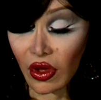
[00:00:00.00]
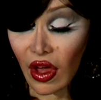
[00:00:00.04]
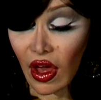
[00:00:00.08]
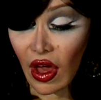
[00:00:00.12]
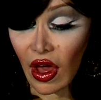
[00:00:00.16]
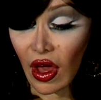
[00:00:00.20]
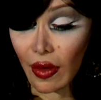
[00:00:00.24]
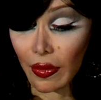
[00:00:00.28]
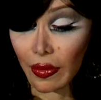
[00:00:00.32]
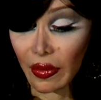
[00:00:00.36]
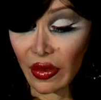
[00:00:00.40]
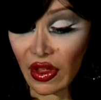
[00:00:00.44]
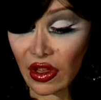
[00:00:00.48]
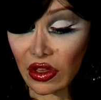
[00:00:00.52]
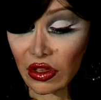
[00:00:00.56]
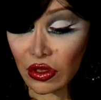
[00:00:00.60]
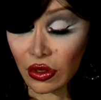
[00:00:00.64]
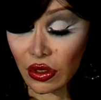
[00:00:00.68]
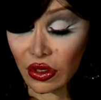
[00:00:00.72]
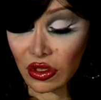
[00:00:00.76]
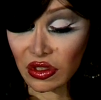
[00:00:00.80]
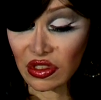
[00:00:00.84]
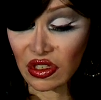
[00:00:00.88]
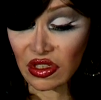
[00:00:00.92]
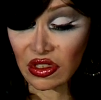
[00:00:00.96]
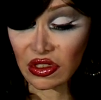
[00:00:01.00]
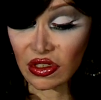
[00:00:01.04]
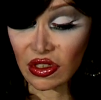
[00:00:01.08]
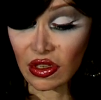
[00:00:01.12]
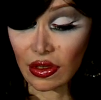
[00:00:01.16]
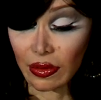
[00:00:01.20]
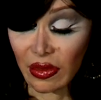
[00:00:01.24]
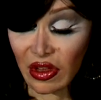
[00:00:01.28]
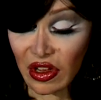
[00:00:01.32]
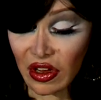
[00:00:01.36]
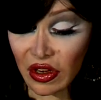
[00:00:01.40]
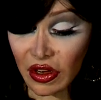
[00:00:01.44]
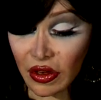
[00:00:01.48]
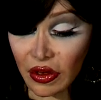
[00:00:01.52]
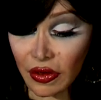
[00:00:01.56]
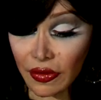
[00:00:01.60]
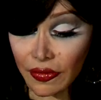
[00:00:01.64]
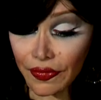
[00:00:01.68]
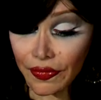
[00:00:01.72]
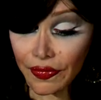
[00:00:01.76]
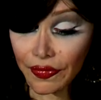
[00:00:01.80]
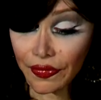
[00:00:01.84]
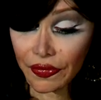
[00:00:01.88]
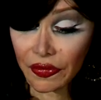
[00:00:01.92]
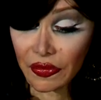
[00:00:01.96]
up and you looked into the mirror
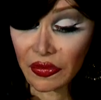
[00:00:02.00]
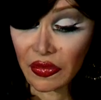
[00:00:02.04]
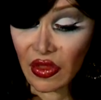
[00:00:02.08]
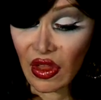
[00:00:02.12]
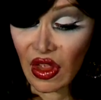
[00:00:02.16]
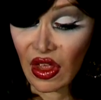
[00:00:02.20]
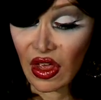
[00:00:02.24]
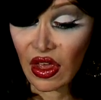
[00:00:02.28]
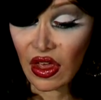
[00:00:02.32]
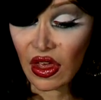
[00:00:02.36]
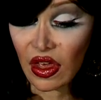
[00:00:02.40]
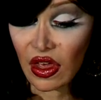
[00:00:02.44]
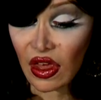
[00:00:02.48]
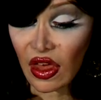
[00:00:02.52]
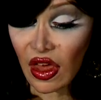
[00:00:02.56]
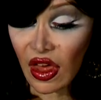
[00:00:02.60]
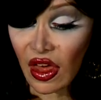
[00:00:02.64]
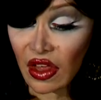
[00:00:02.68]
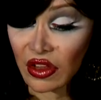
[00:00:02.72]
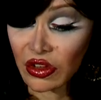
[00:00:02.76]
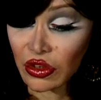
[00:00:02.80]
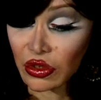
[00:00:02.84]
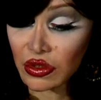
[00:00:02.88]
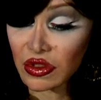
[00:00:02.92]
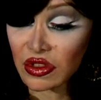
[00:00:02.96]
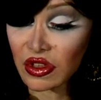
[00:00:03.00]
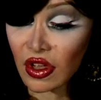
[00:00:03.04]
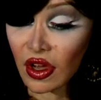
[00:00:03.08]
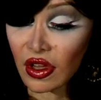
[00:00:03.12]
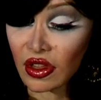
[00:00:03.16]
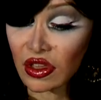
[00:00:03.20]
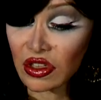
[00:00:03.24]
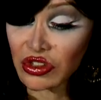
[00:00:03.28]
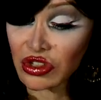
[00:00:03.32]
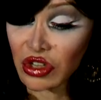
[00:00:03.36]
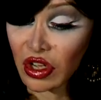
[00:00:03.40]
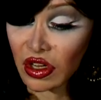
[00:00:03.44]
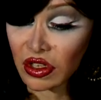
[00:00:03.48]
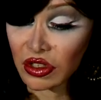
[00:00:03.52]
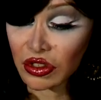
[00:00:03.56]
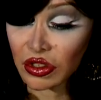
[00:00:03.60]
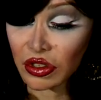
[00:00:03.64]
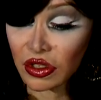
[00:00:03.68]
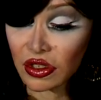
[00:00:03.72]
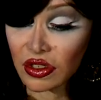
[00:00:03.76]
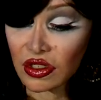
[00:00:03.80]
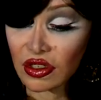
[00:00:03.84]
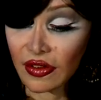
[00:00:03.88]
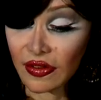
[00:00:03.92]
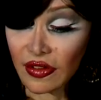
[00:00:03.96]
and you saw the
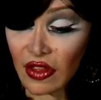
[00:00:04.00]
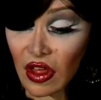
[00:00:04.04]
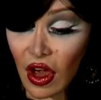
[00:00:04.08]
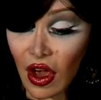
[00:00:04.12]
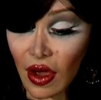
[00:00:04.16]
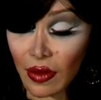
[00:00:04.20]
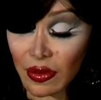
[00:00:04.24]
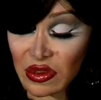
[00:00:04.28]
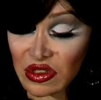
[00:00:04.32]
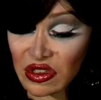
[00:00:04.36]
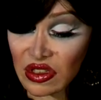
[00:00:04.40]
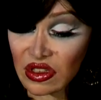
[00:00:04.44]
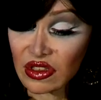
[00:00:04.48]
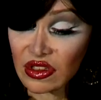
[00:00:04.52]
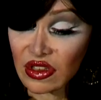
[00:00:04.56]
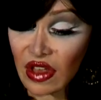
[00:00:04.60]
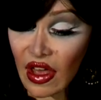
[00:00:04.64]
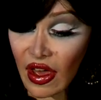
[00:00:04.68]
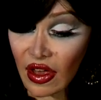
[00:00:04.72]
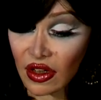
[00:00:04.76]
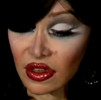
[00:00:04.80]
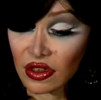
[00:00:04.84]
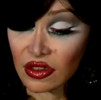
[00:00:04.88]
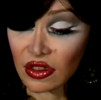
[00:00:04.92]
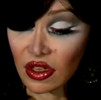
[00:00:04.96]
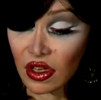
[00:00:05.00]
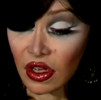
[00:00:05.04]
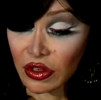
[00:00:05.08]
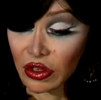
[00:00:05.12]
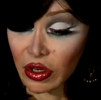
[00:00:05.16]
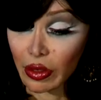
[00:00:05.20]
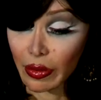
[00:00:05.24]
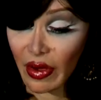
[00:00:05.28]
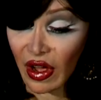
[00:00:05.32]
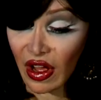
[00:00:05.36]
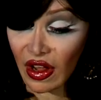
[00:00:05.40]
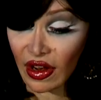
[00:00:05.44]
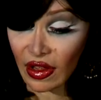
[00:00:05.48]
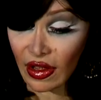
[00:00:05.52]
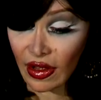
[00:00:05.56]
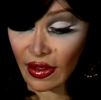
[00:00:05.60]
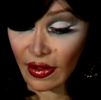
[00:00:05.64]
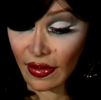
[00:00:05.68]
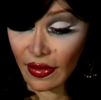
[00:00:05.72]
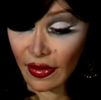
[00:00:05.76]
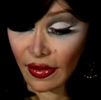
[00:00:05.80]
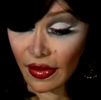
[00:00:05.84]
genitals of the opposite sex on your body.